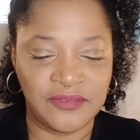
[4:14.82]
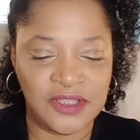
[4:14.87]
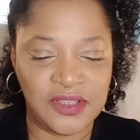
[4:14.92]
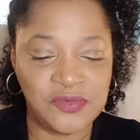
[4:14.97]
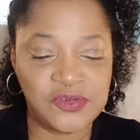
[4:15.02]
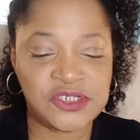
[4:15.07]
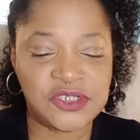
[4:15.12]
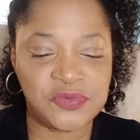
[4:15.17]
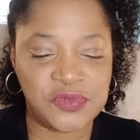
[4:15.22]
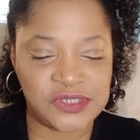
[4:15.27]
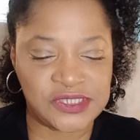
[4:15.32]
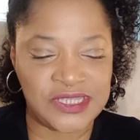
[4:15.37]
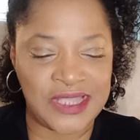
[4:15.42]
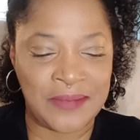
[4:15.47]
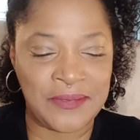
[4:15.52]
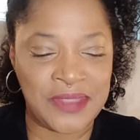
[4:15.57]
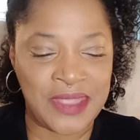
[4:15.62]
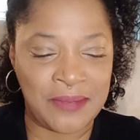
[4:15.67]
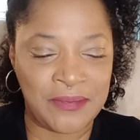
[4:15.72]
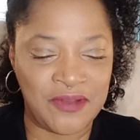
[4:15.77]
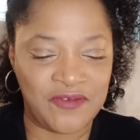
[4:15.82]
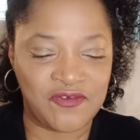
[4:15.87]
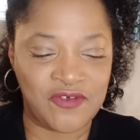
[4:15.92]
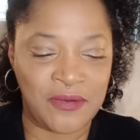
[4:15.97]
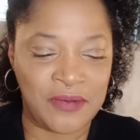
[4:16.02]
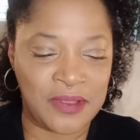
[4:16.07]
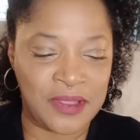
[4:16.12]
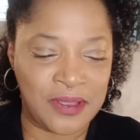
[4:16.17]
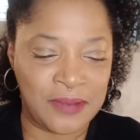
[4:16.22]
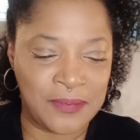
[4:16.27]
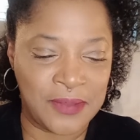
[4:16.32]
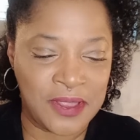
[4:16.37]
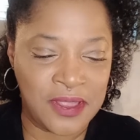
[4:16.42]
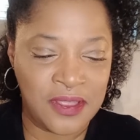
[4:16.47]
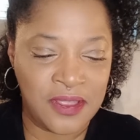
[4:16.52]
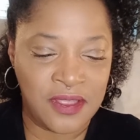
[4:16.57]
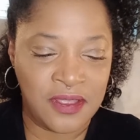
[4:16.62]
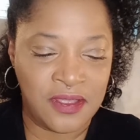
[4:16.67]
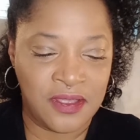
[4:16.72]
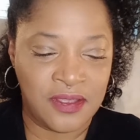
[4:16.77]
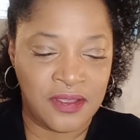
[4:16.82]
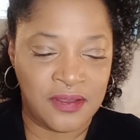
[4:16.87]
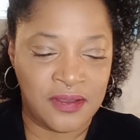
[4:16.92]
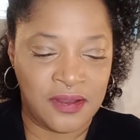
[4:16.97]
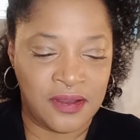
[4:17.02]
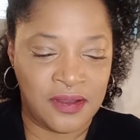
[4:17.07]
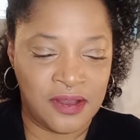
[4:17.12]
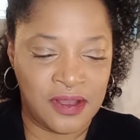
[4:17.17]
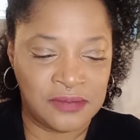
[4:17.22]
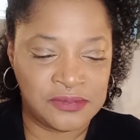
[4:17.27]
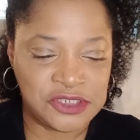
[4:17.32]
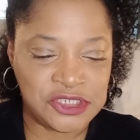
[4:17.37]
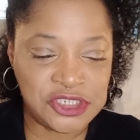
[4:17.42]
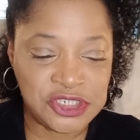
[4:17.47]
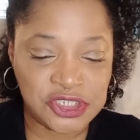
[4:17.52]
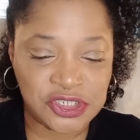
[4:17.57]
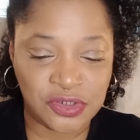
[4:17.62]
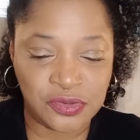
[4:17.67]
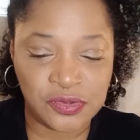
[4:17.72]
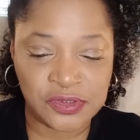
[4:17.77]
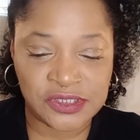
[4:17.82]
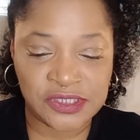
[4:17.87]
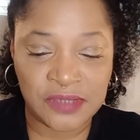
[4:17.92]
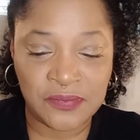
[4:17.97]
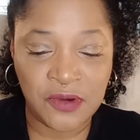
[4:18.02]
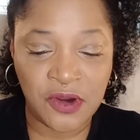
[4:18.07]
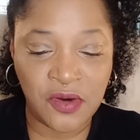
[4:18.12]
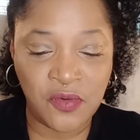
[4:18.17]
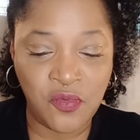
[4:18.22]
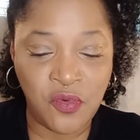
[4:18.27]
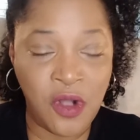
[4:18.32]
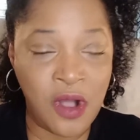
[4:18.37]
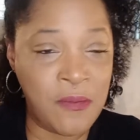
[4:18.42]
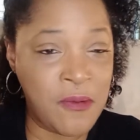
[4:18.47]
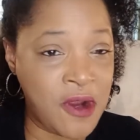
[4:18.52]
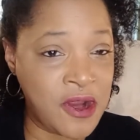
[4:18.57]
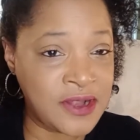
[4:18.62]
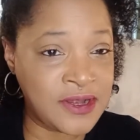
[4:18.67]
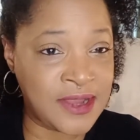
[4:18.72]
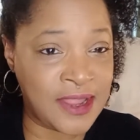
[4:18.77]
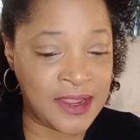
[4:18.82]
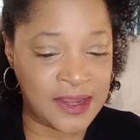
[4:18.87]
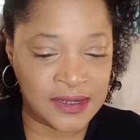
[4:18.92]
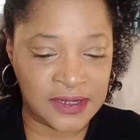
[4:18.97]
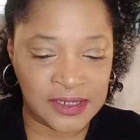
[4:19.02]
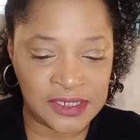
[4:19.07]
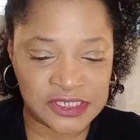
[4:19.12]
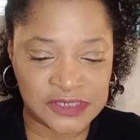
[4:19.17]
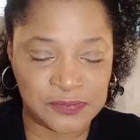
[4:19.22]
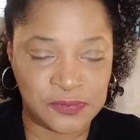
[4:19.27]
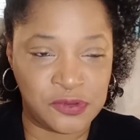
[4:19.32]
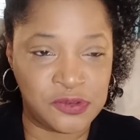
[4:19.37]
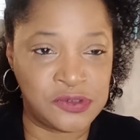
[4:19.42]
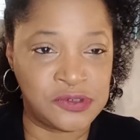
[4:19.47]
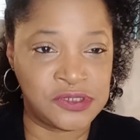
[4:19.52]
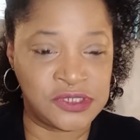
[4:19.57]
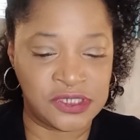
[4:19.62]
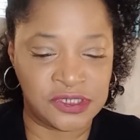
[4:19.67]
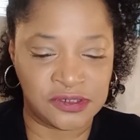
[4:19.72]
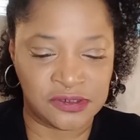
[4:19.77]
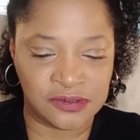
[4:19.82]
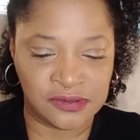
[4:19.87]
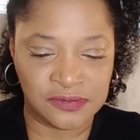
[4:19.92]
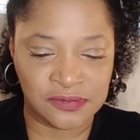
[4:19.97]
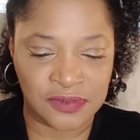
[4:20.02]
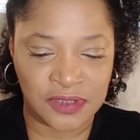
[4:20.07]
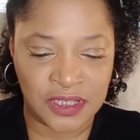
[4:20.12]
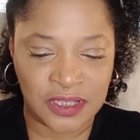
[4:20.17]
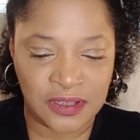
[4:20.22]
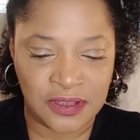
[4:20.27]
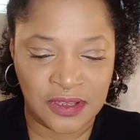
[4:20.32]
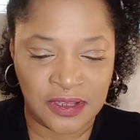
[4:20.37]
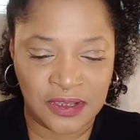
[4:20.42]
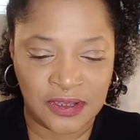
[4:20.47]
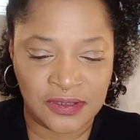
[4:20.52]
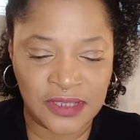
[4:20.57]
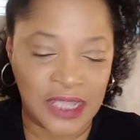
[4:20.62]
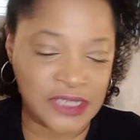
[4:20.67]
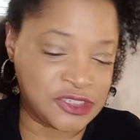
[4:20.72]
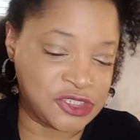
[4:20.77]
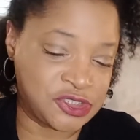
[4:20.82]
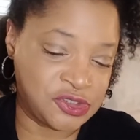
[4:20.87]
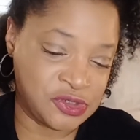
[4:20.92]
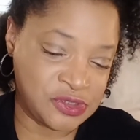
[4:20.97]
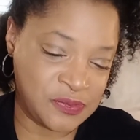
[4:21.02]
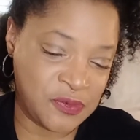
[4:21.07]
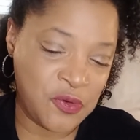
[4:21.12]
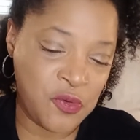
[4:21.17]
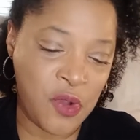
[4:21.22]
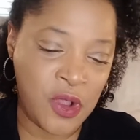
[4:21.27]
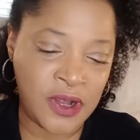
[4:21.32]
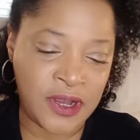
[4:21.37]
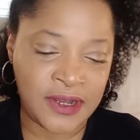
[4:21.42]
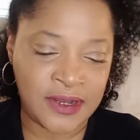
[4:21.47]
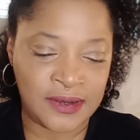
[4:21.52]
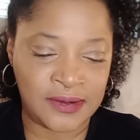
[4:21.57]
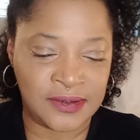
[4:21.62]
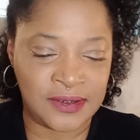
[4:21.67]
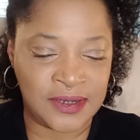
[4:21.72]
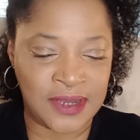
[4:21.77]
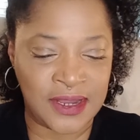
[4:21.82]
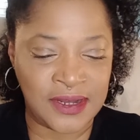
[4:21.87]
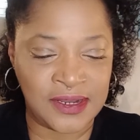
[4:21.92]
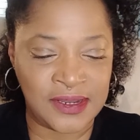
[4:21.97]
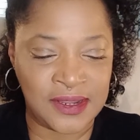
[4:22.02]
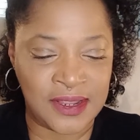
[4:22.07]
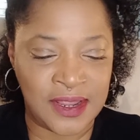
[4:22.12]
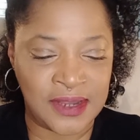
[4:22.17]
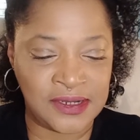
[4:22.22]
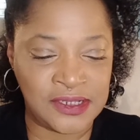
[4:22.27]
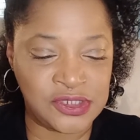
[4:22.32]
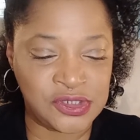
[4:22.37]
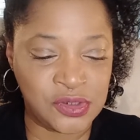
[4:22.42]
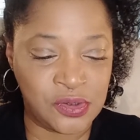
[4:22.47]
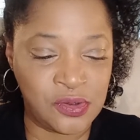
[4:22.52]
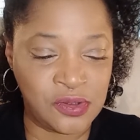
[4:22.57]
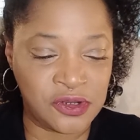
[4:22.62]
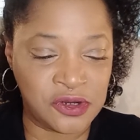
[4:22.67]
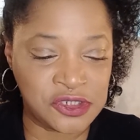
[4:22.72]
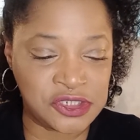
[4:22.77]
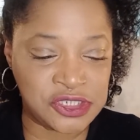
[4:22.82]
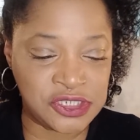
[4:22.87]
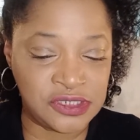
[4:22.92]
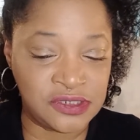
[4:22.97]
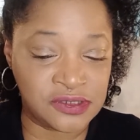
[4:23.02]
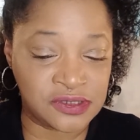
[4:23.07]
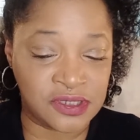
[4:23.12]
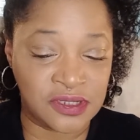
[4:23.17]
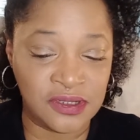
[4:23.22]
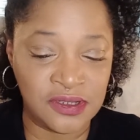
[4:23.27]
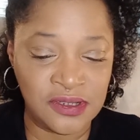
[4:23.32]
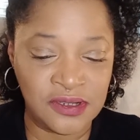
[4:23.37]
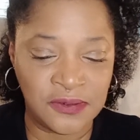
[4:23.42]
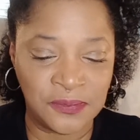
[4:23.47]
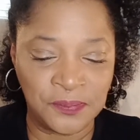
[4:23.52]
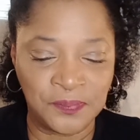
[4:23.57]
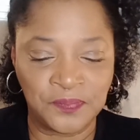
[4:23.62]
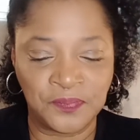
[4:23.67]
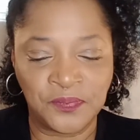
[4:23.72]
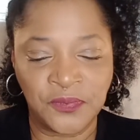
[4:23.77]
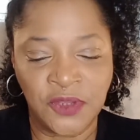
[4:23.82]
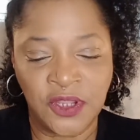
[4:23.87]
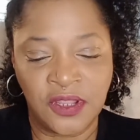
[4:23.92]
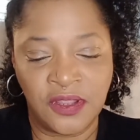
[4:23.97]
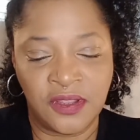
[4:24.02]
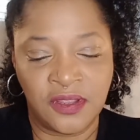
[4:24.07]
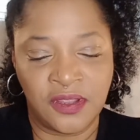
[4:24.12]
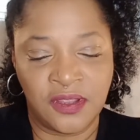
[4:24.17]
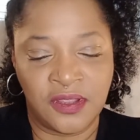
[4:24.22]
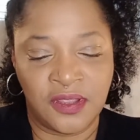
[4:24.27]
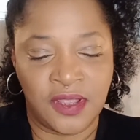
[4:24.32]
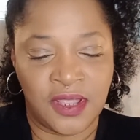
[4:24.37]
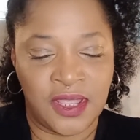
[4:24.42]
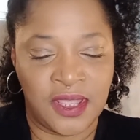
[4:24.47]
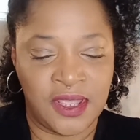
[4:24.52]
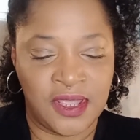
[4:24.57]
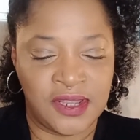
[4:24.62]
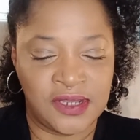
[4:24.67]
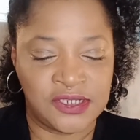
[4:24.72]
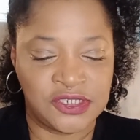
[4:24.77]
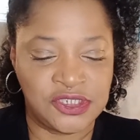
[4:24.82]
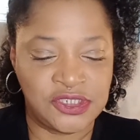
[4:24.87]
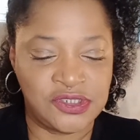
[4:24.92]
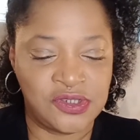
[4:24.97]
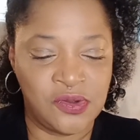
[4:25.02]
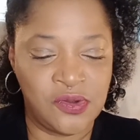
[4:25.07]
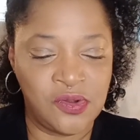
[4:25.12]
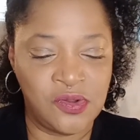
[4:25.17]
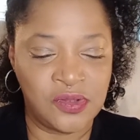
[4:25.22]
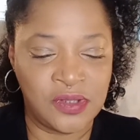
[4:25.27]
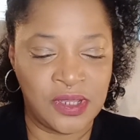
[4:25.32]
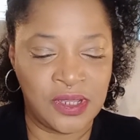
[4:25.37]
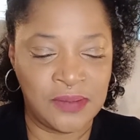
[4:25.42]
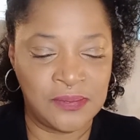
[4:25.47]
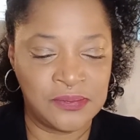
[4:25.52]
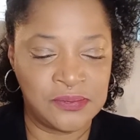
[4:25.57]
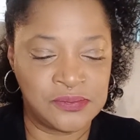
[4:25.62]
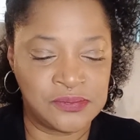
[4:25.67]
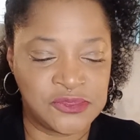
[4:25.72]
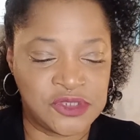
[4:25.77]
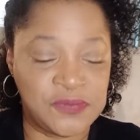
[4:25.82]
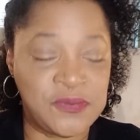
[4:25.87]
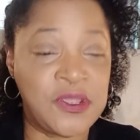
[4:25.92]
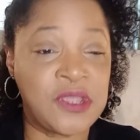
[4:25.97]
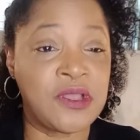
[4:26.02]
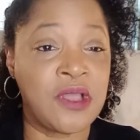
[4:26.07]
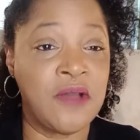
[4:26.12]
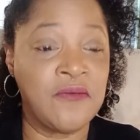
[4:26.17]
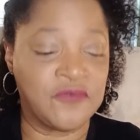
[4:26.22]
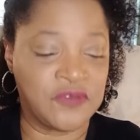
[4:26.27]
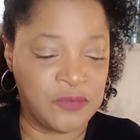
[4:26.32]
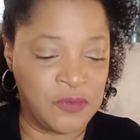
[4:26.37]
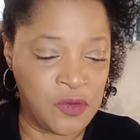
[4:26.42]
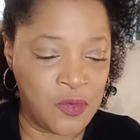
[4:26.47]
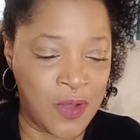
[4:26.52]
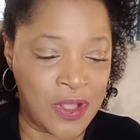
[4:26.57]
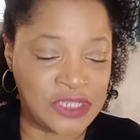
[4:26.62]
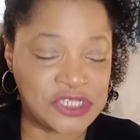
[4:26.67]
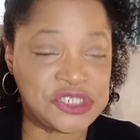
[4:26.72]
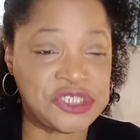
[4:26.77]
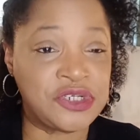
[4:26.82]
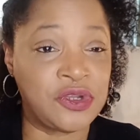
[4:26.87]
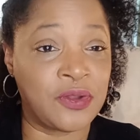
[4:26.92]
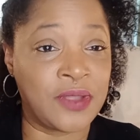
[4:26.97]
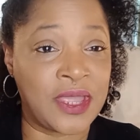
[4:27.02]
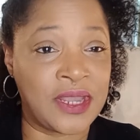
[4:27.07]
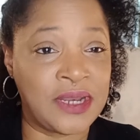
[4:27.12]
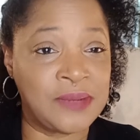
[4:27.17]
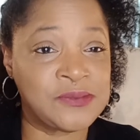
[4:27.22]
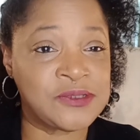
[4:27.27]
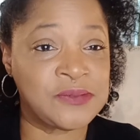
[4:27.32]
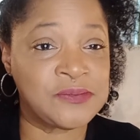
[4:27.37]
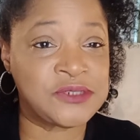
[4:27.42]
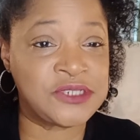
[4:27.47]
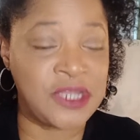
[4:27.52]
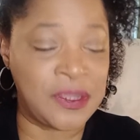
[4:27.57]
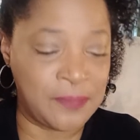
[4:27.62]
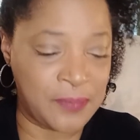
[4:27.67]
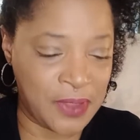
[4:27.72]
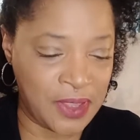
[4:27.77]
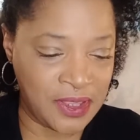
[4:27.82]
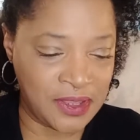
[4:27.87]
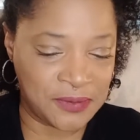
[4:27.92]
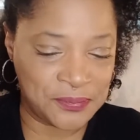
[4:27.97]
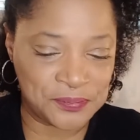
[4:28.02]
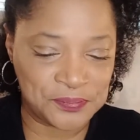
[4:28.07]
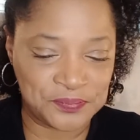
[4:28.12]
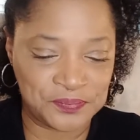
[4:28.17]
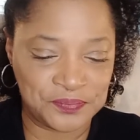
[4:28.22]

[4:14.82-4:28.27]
She wants the yummy yummy from him. She shows him her Walmart nightie. She pulls, Yeah, she shows him her Walmart nightie, and he told her she looked good. And she told him to be comfortable while she go get him some champagne.